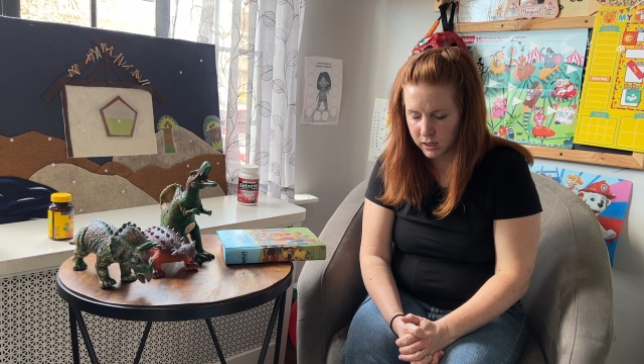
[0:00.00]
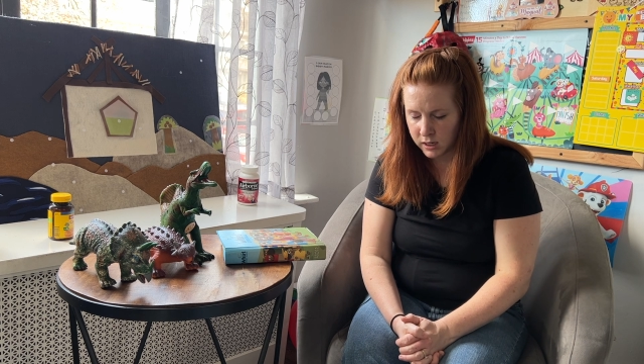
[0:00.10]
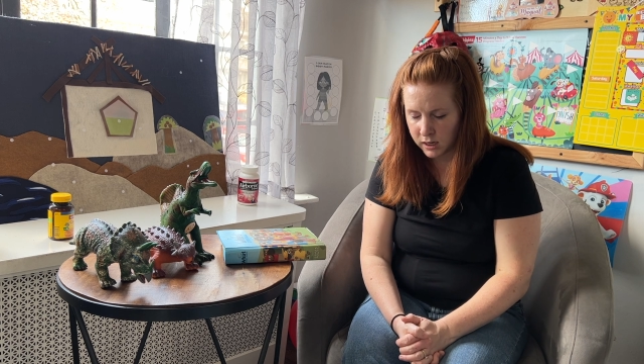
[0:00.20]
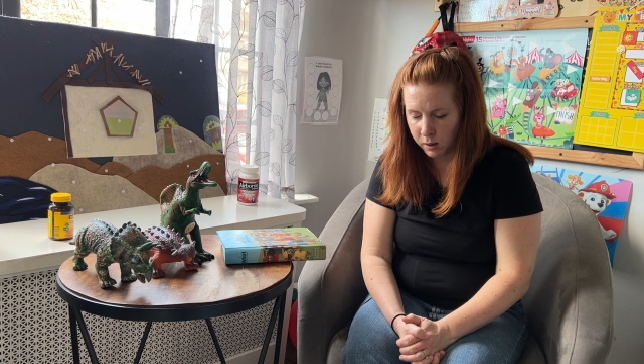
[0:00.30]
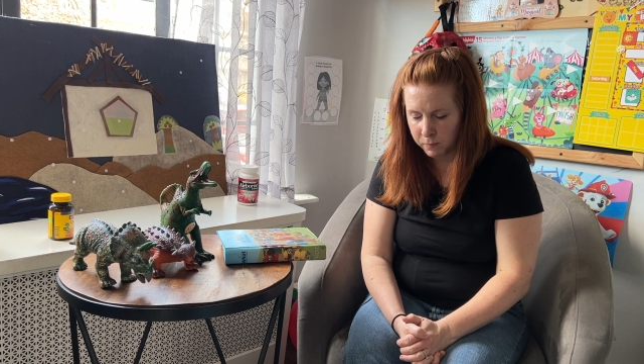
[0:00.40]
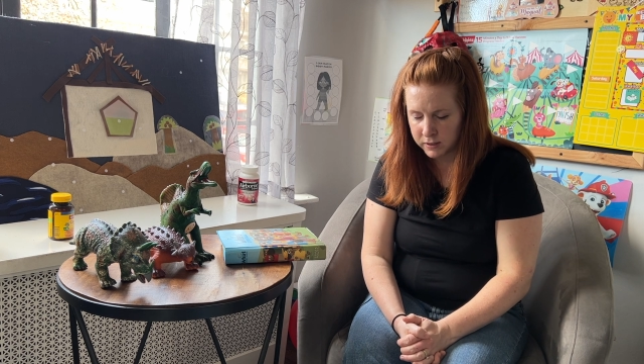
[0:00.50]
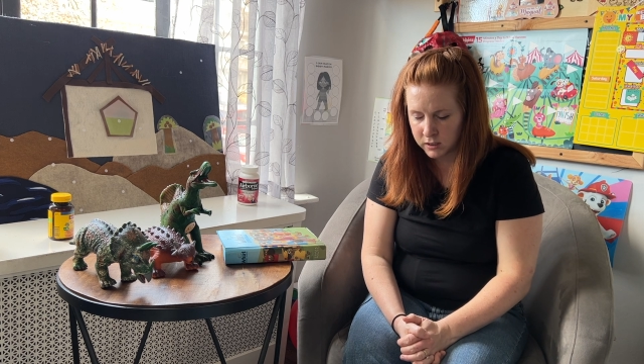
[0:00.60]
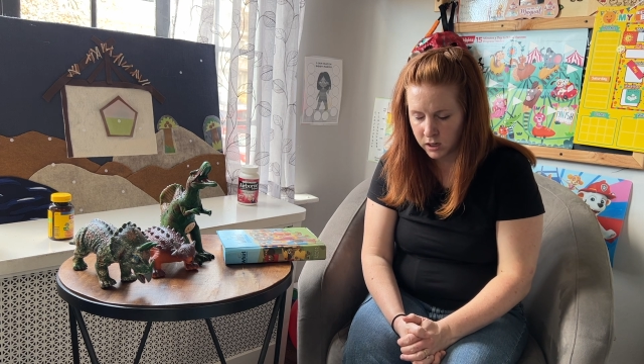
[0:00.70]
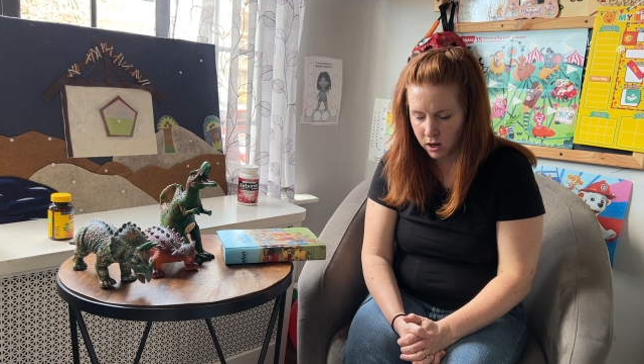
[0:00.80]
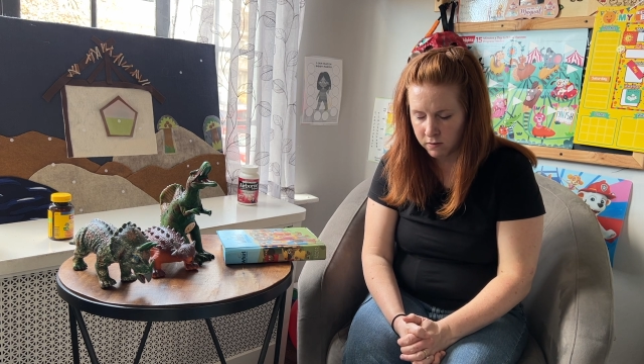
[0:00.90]
and help us
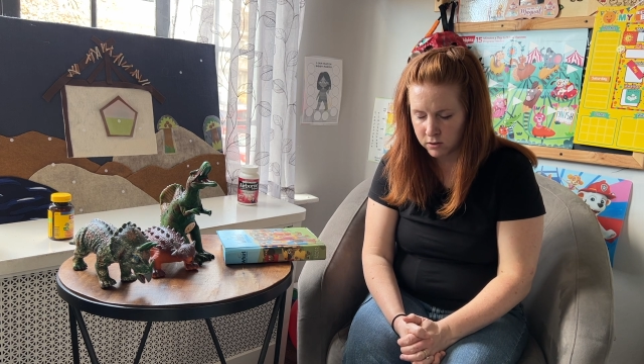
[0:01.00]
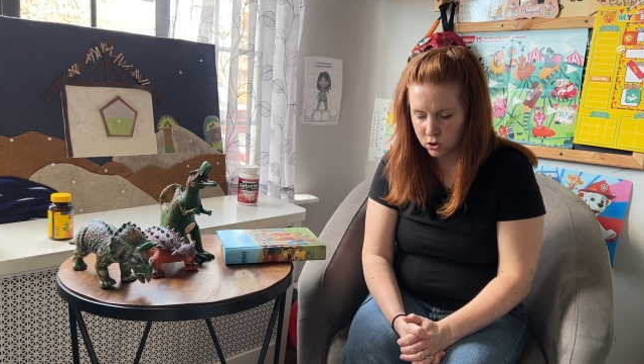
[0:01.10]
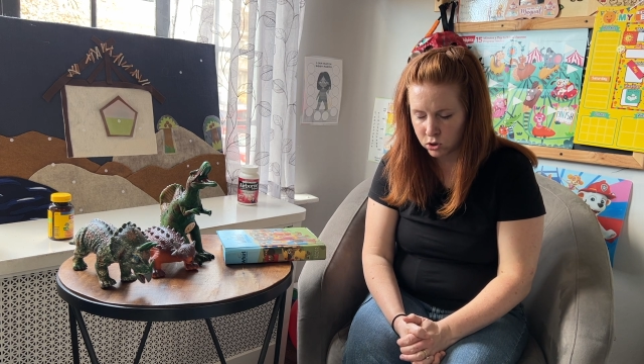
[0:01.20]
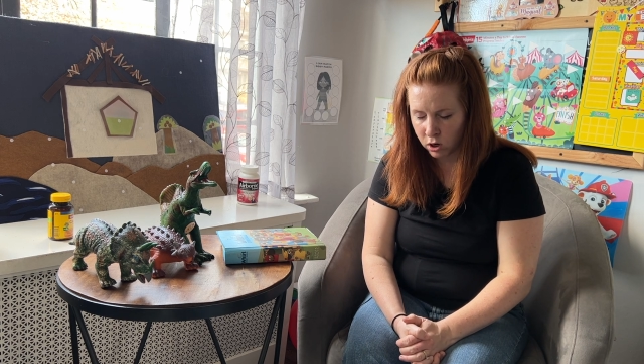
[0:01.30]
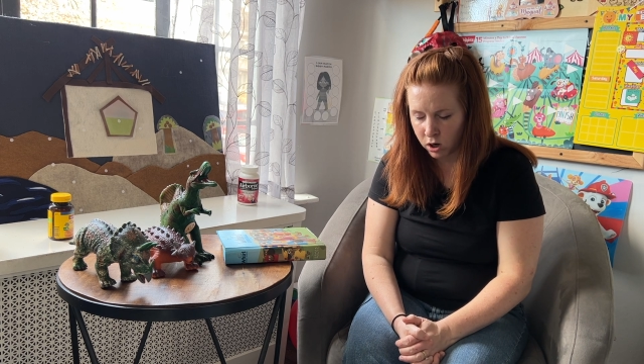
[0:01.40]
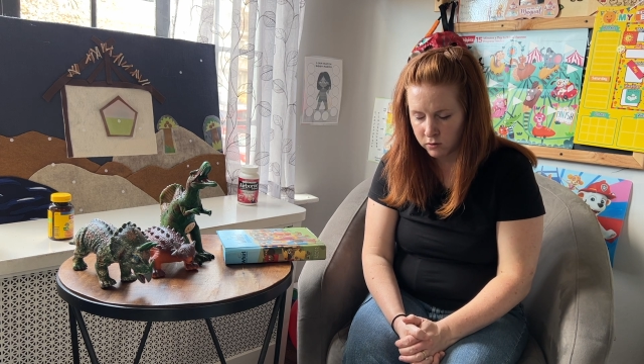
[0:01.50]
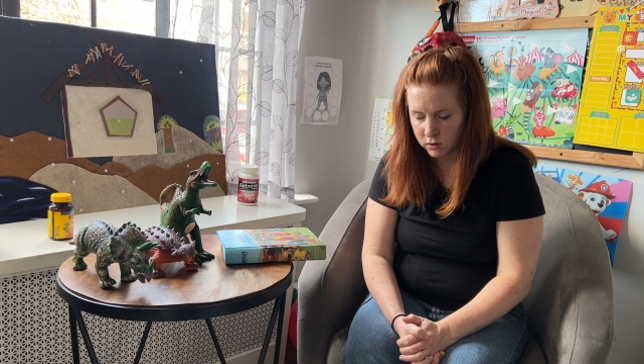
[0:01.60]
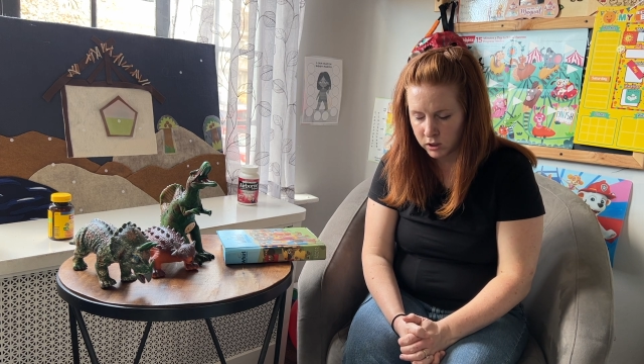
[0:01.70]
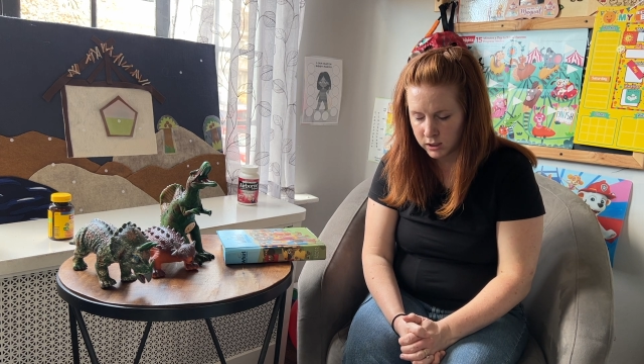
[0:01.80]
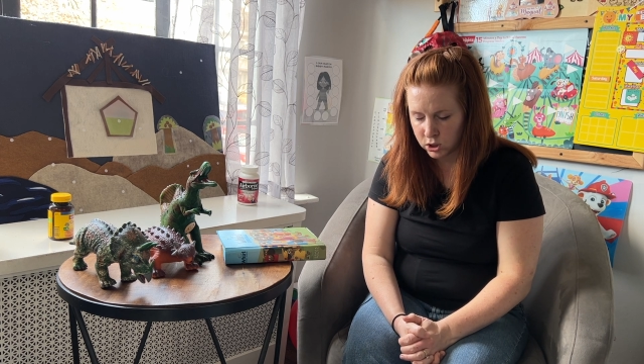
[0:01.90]
to have a strong
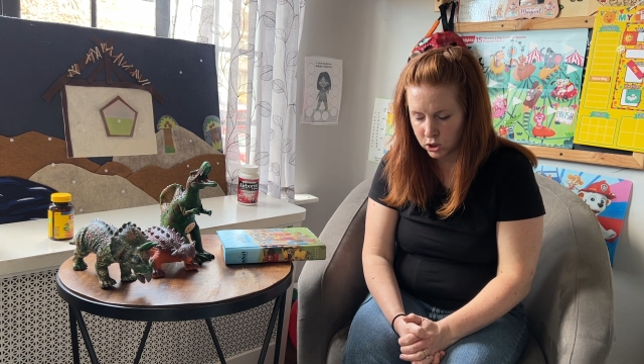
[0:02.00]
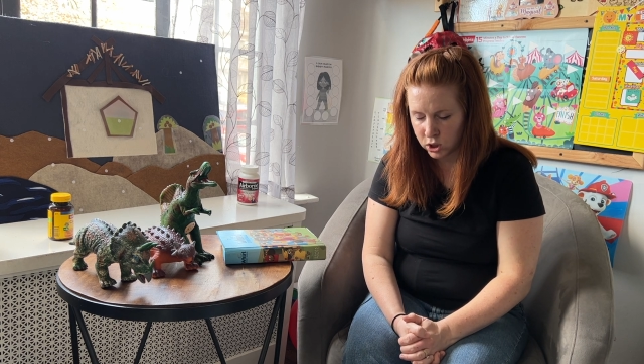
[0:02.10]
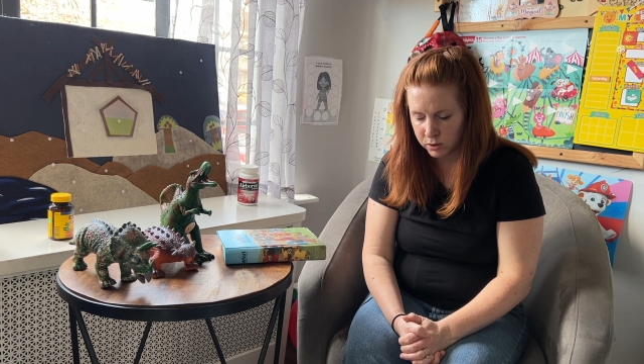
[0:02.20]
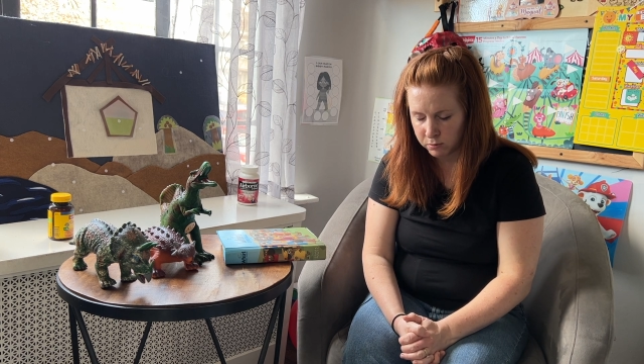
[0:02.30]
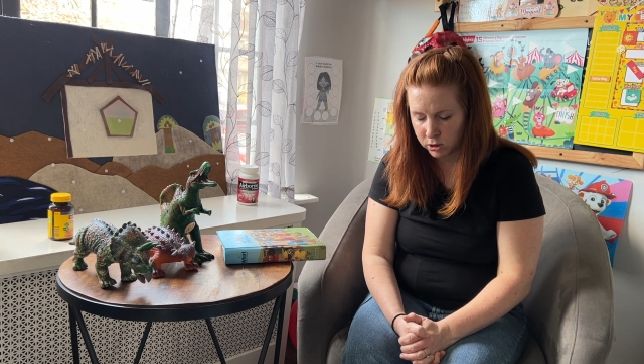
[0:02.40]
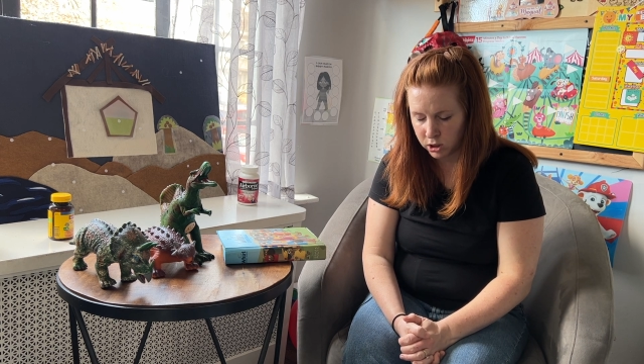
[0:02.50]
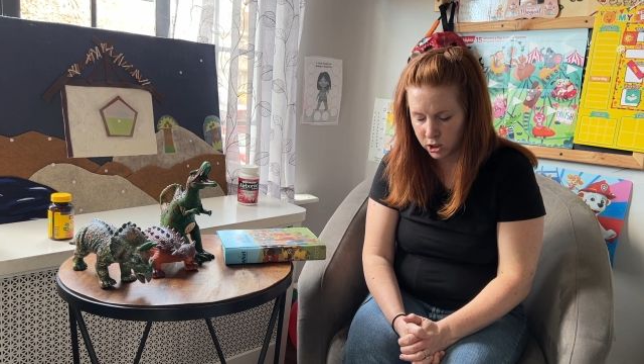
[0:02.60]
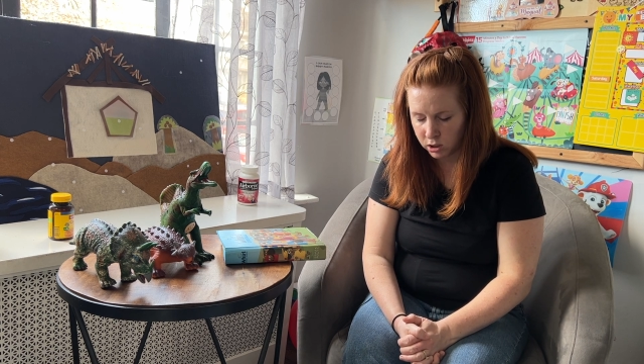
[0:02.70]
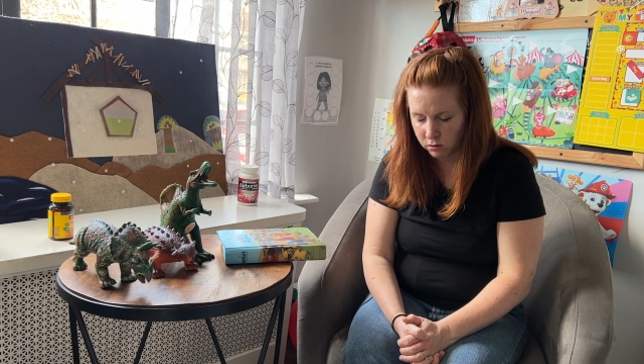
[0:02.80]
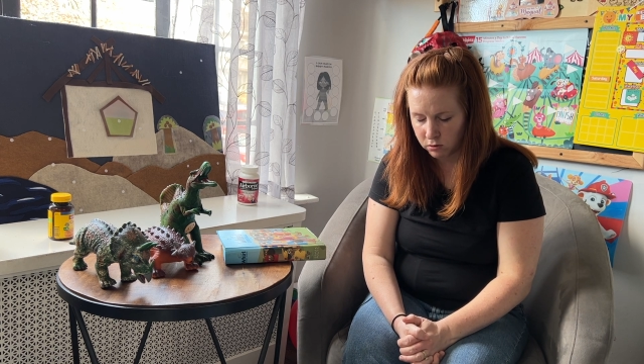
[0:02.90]
relationship with
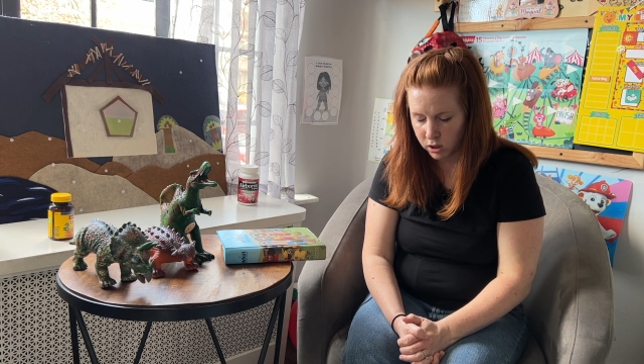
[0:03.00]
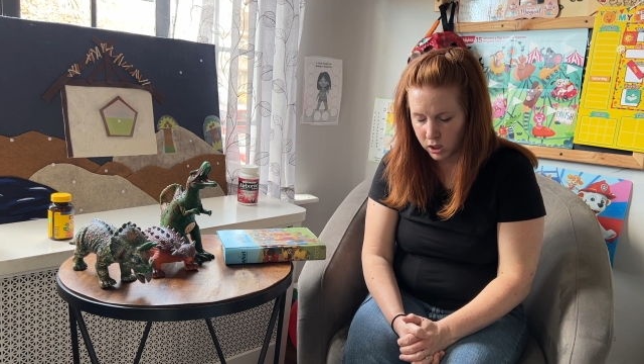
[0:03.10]
you.